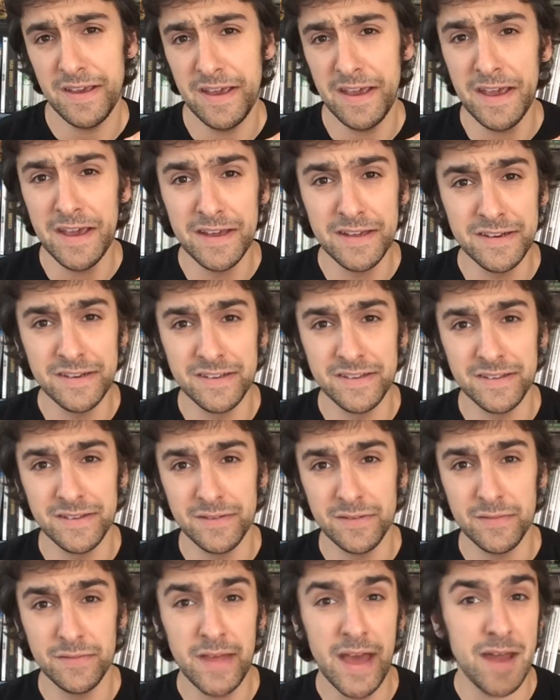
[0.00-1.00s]
and
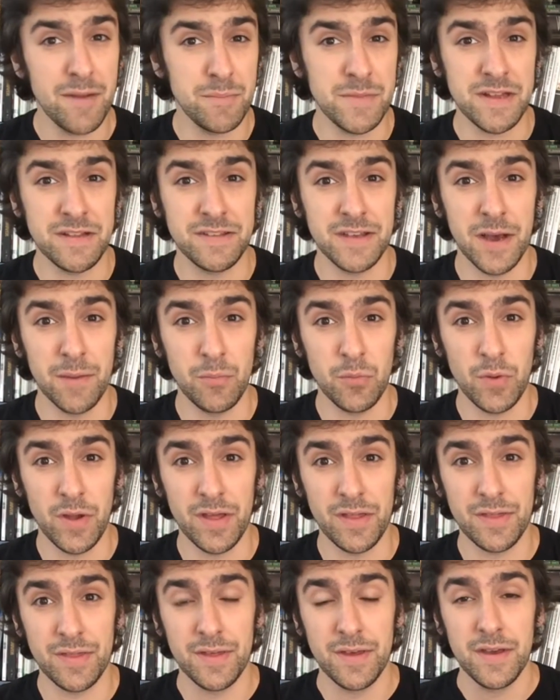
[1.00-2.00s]
that meets up
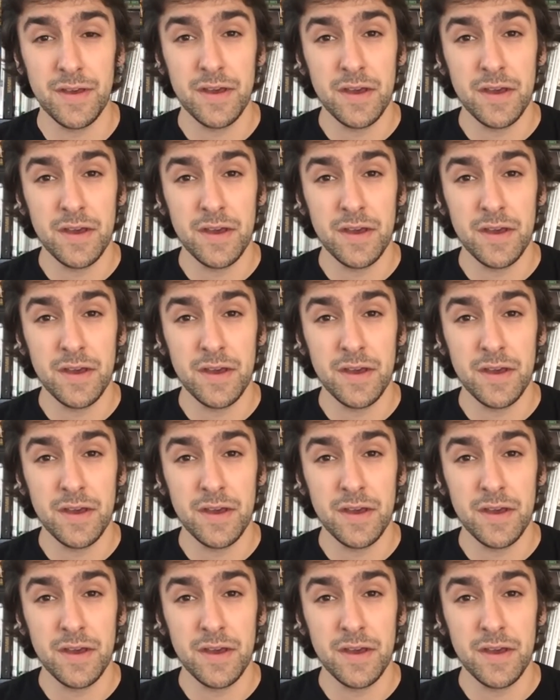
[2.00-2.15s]
with